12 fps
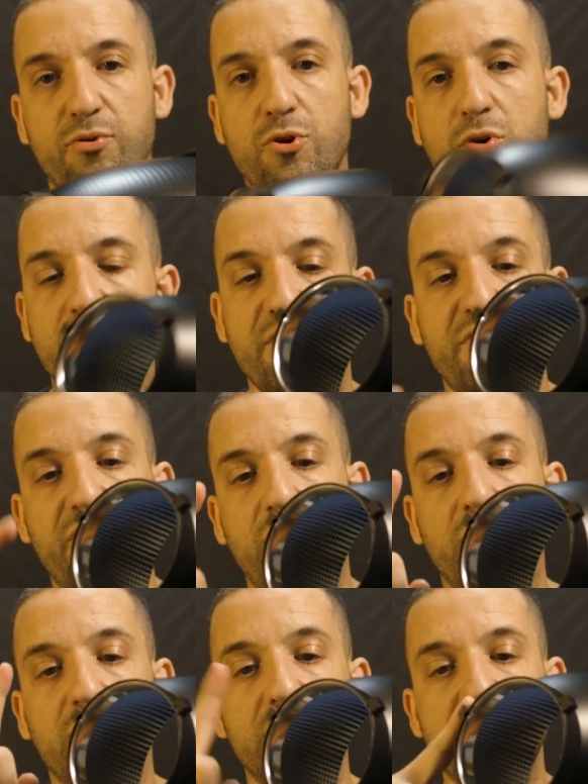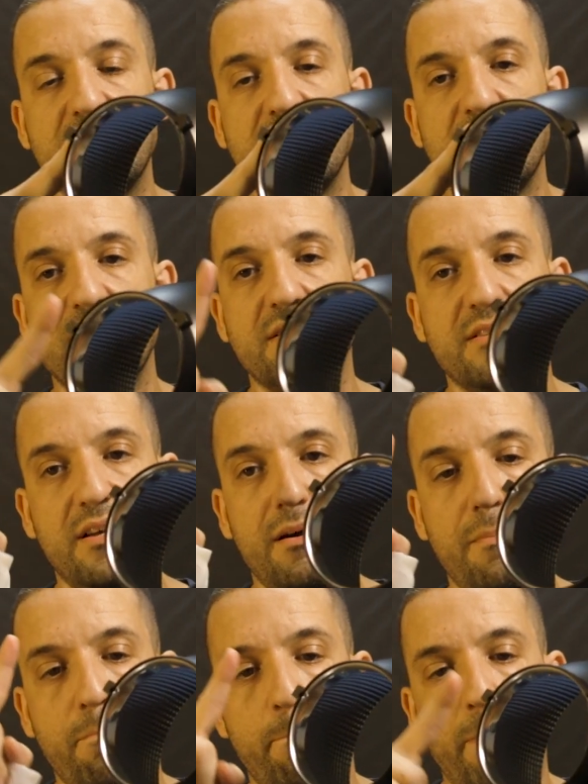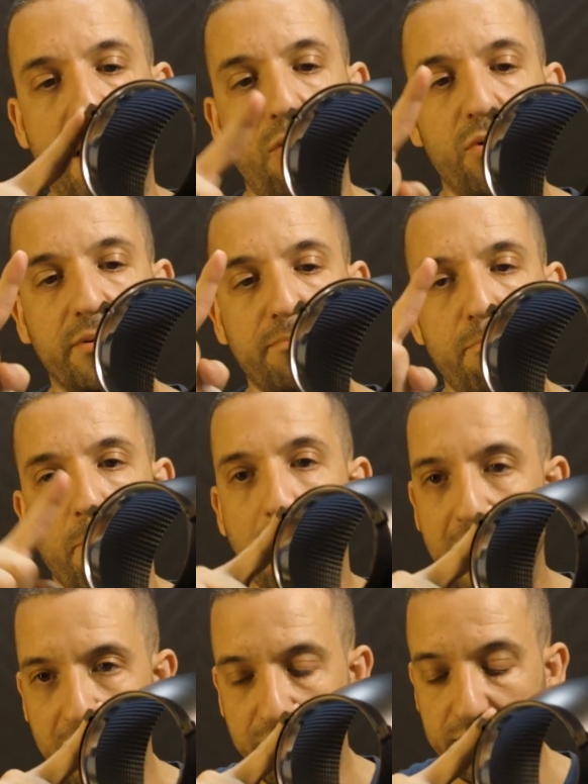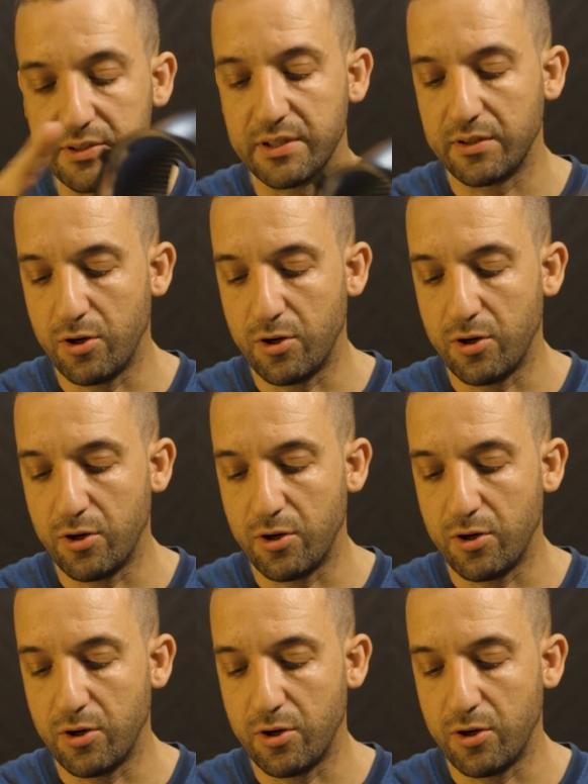for your info, this is Bowen mount